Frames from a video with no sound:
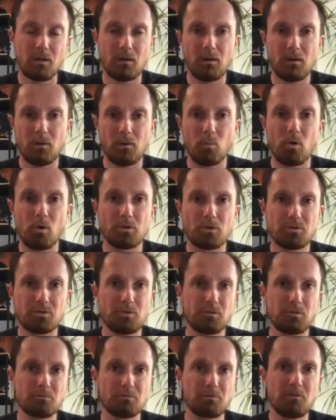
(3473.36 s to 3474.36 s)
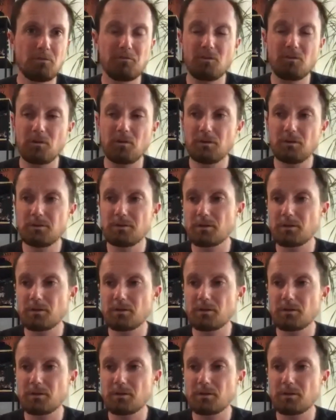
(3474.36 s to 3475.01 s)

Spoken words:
What do you refund?